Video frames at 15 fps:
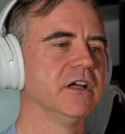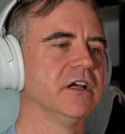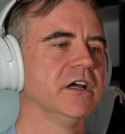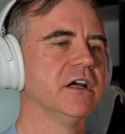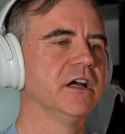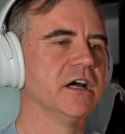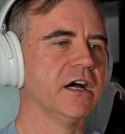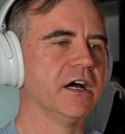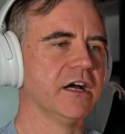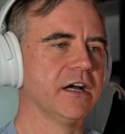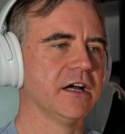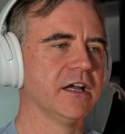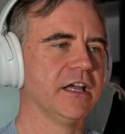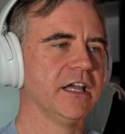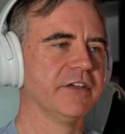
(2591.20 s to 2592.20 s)

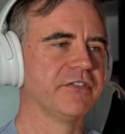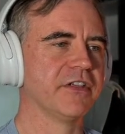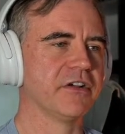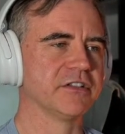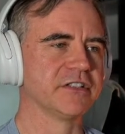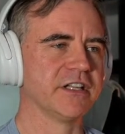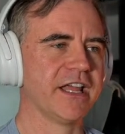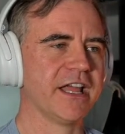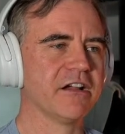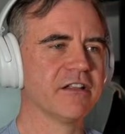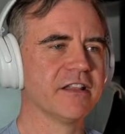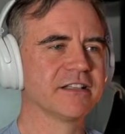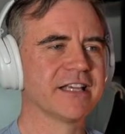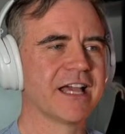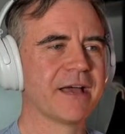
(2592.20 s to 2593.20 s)
If there's an error
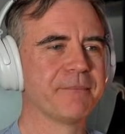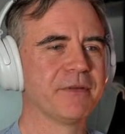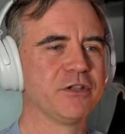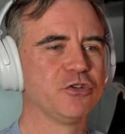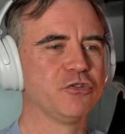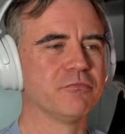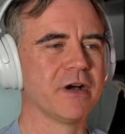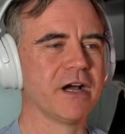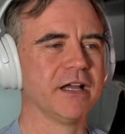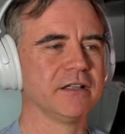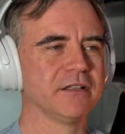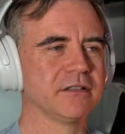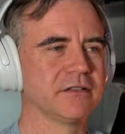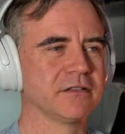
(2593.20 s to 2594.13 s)
that's happened, you might